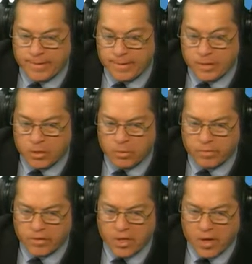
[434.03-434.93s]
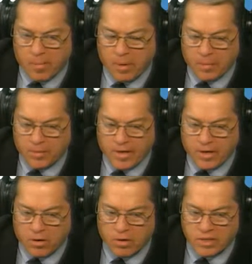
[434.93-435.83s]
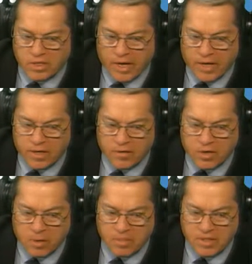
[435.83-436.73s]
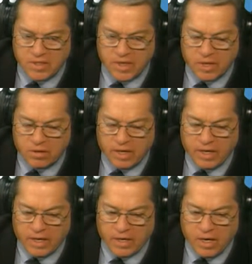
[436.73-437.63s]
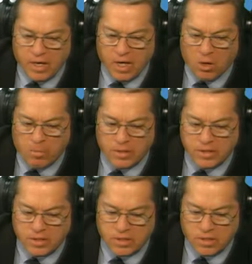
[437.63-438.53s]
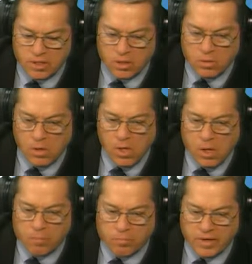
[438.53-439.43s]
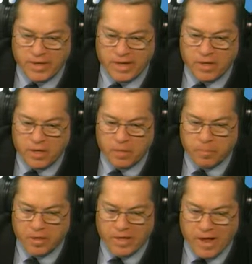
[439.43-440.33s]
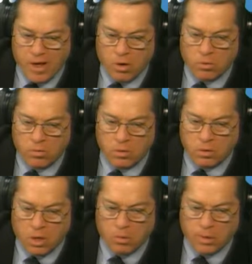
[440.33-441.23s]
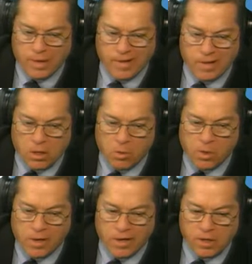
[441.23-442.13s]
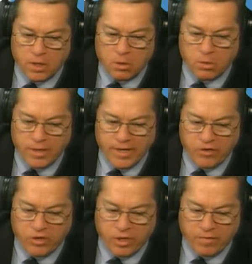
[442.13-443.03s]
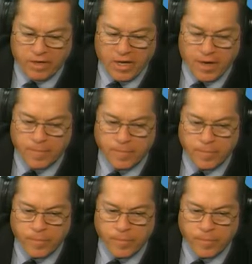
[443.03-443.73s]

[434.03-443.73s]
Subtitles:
we rely on people like RSA and other companies out there to kind of help us, bring that number down lower and lower and lower each and every day.